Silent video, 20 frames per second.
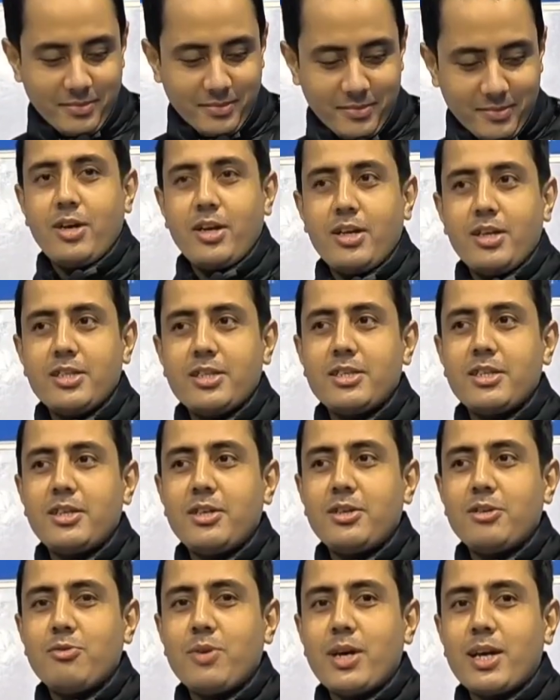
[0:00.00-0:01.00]
If you are
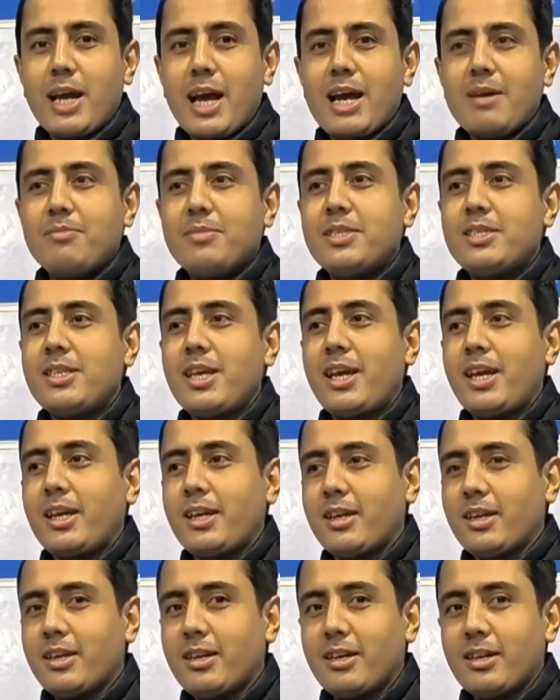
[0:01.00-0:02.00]
listening to what I am
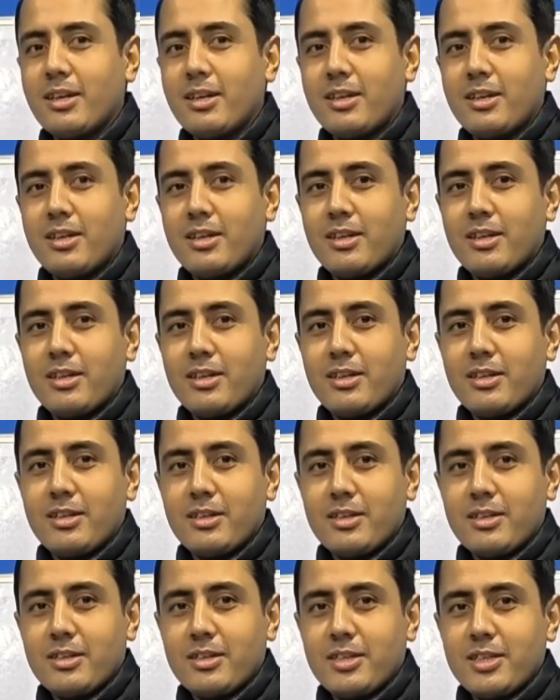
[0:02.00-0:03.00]
saying,
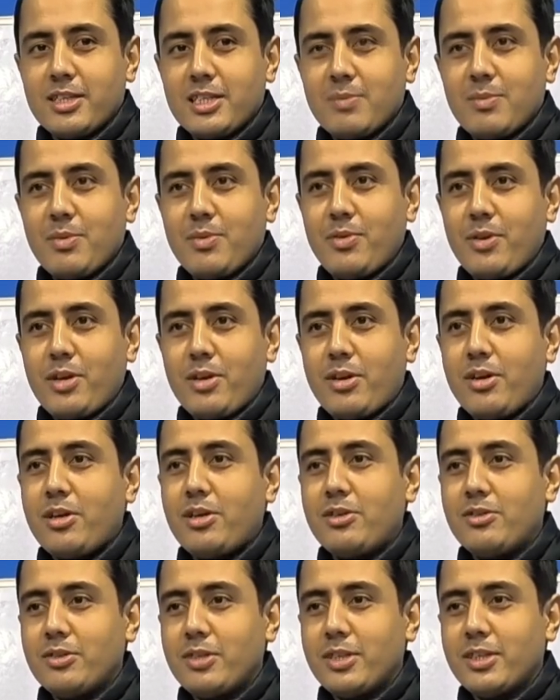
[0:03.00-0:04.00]
some of you are not
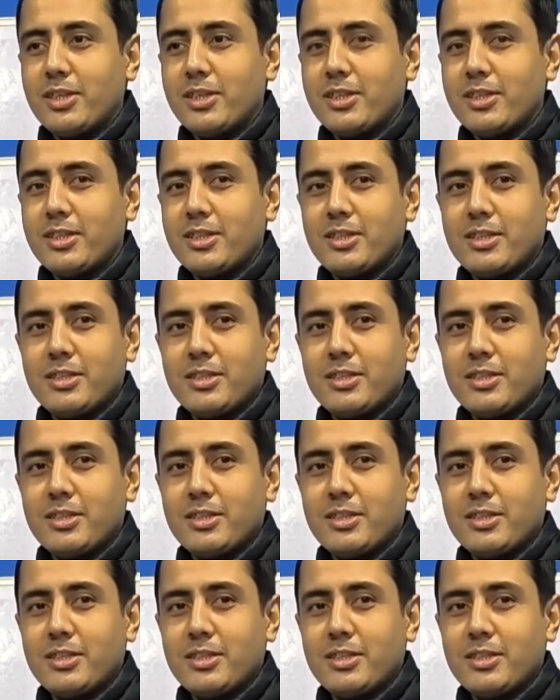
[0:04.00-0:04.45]
doing it.